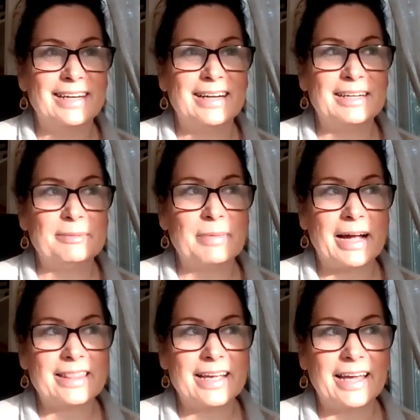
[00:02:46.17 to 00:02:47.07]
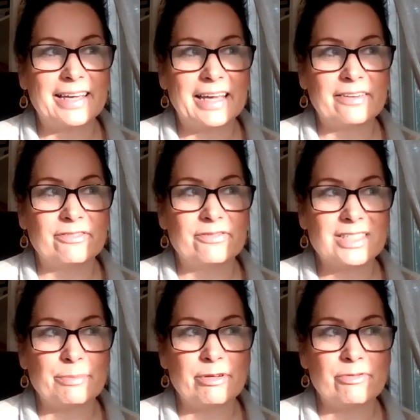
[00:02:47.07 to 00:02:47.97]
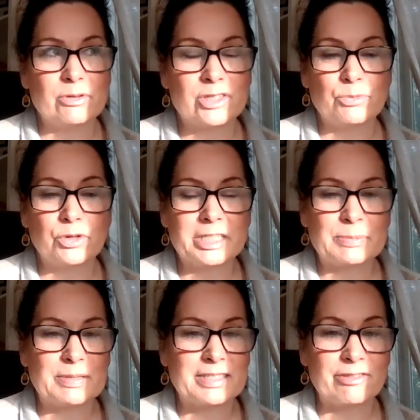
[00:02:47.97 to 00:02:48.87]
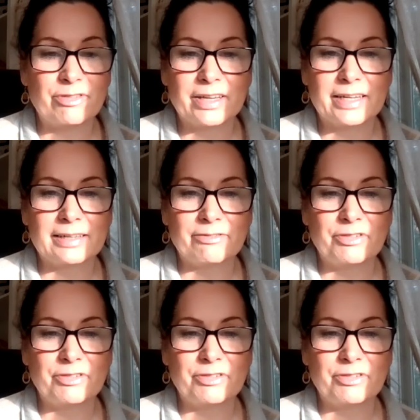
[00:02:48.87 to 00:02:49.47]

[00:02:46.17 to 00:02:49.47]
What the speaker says: I think I gave some of you some really specific